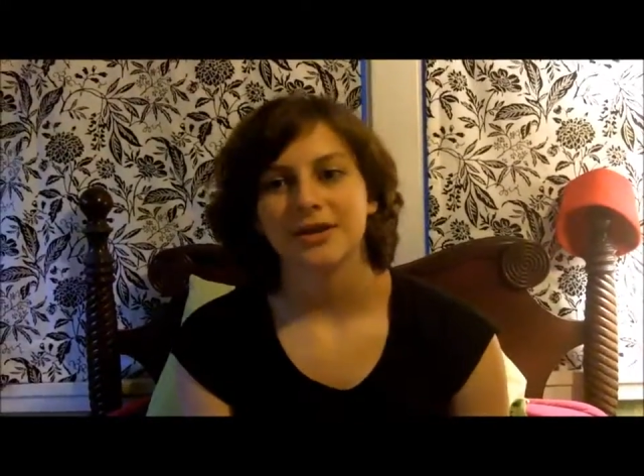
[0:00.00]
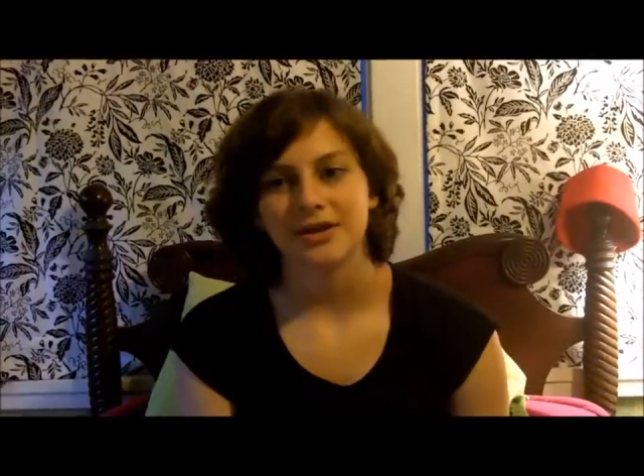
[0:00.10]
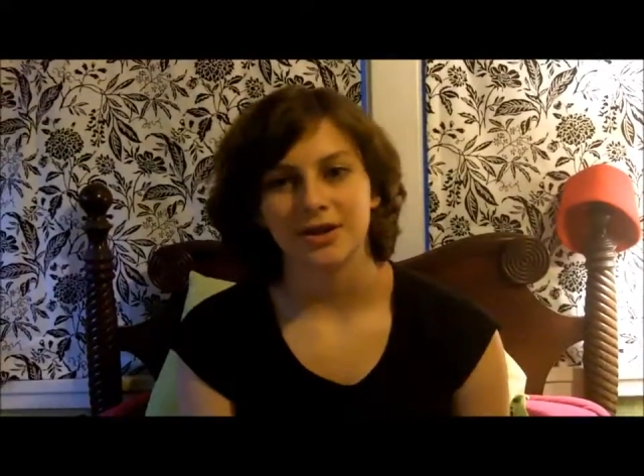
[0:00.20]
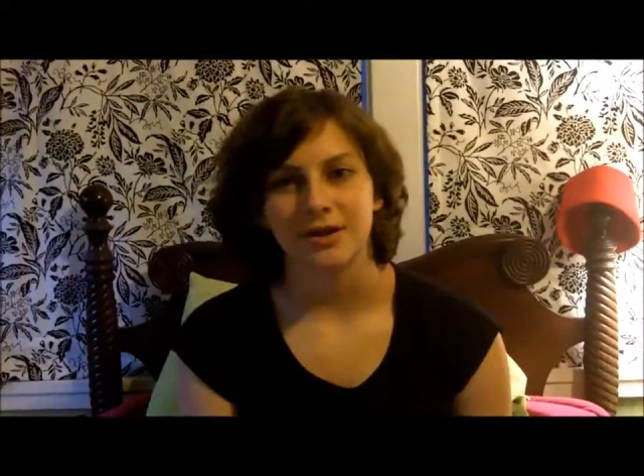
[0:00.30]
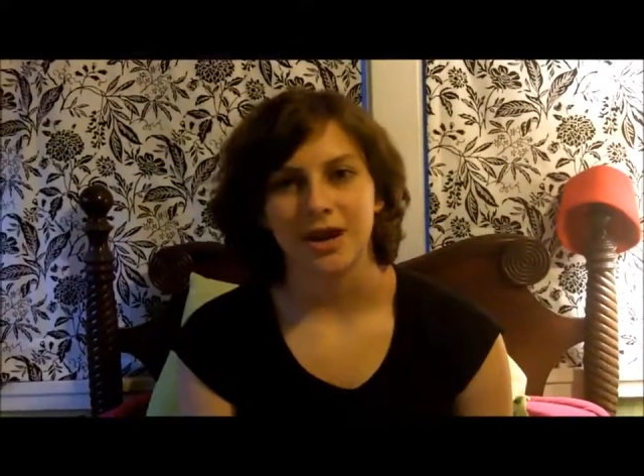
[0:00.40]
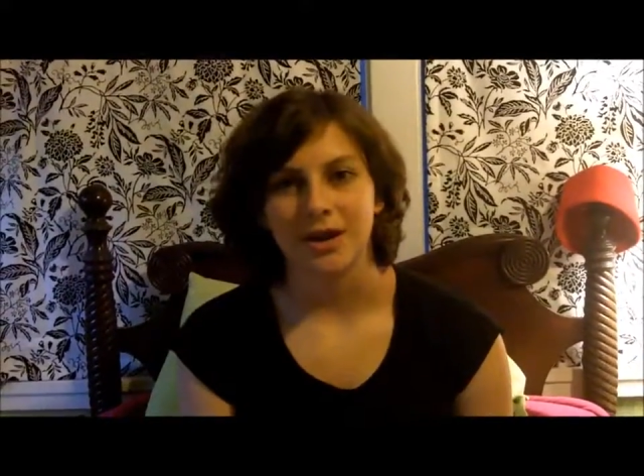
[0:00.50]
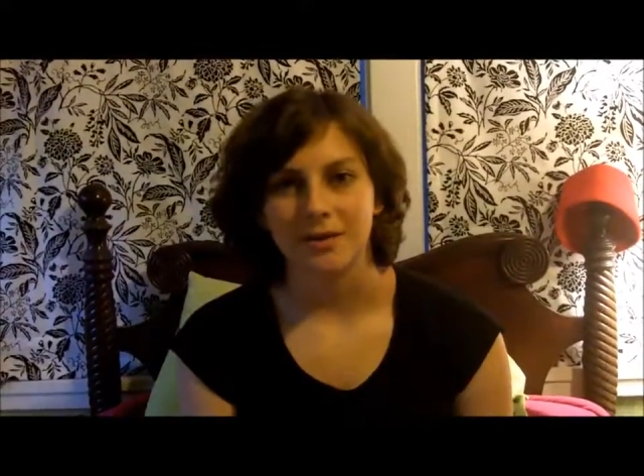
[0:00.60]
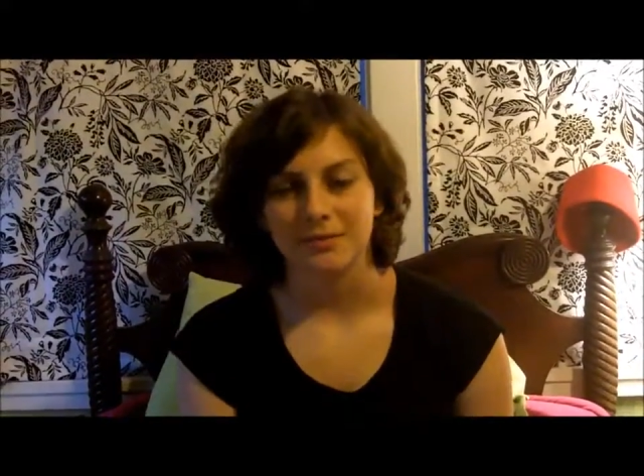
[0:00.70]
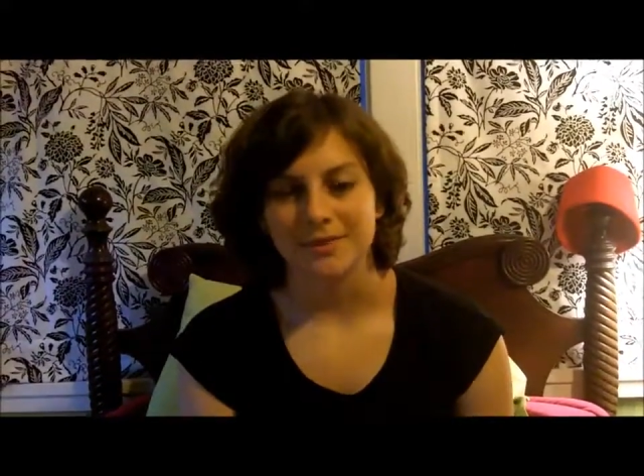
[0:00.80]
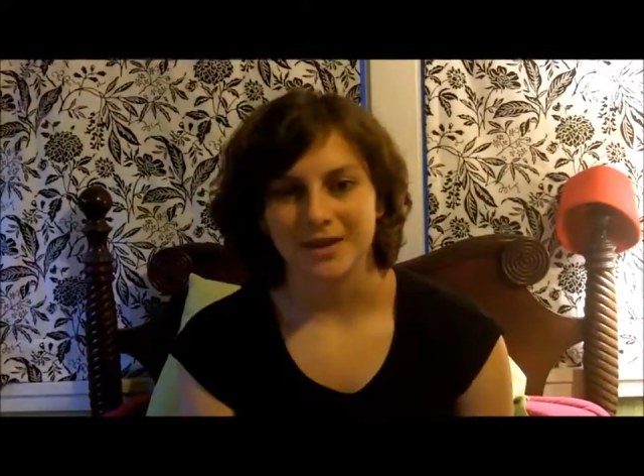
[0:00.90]
so I
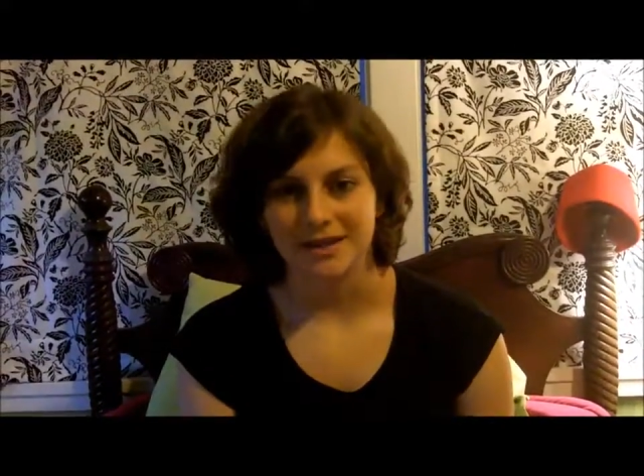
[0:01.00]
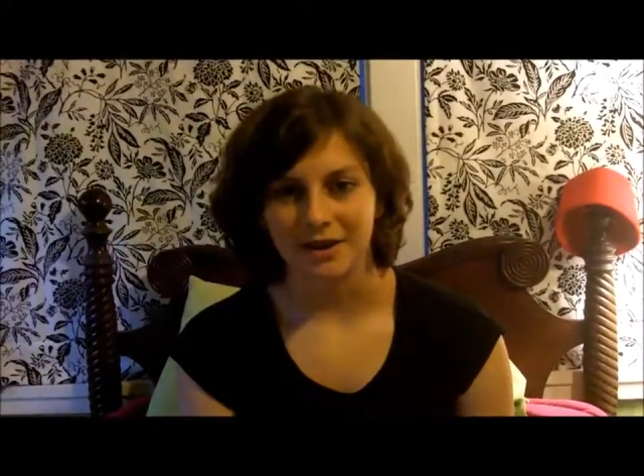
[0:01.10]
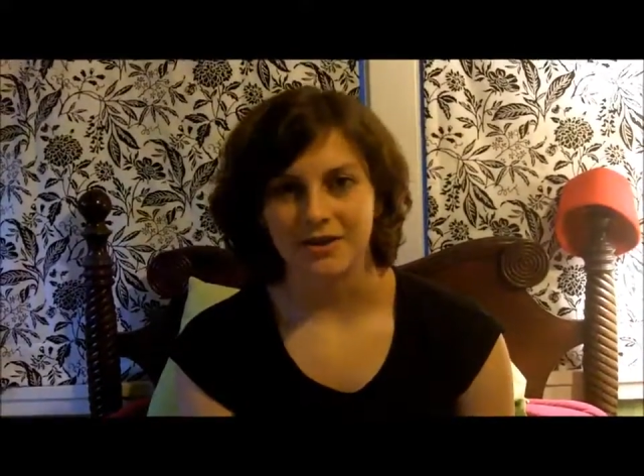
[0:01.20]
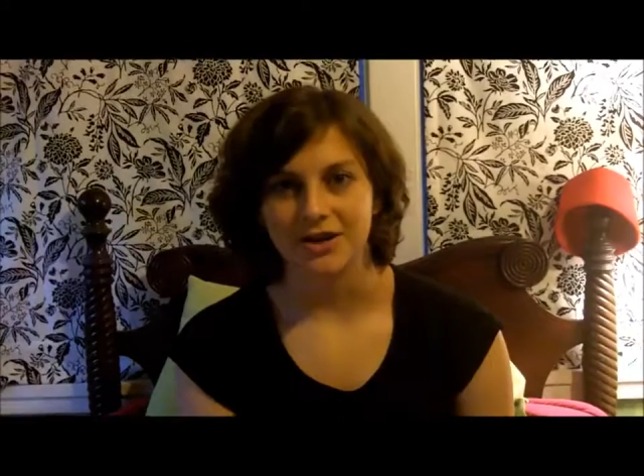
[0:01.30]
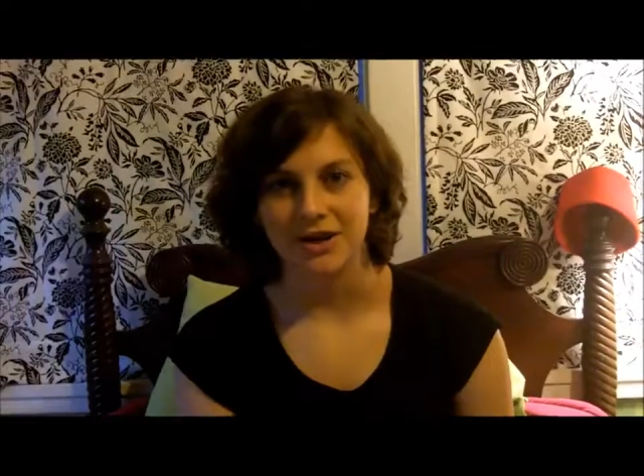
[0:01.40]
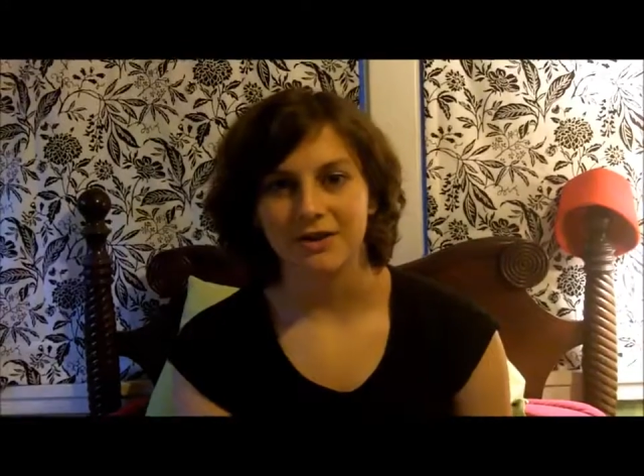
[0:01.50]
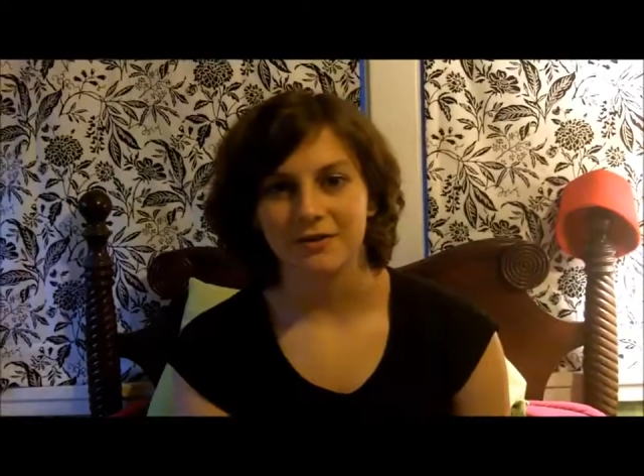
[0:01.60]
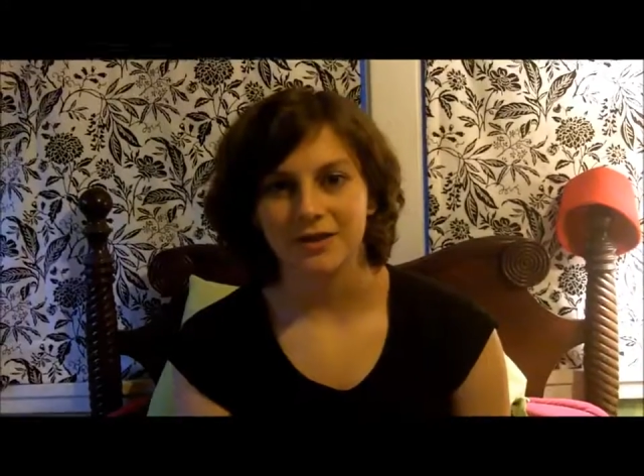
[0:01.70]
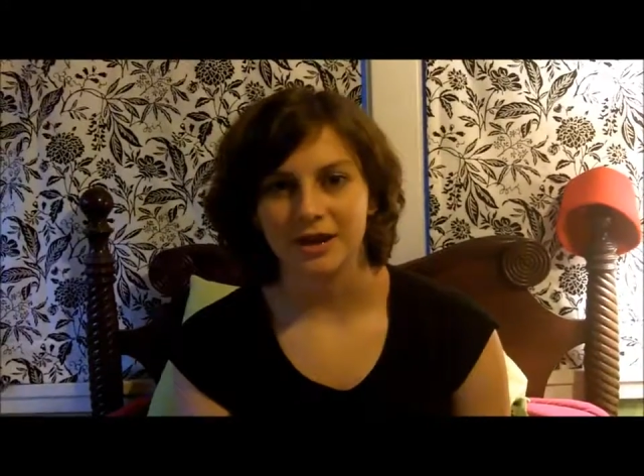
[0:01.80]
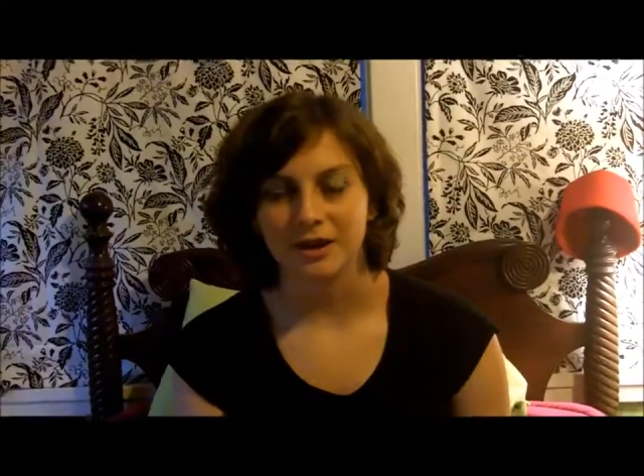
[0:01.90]
am the secretary for the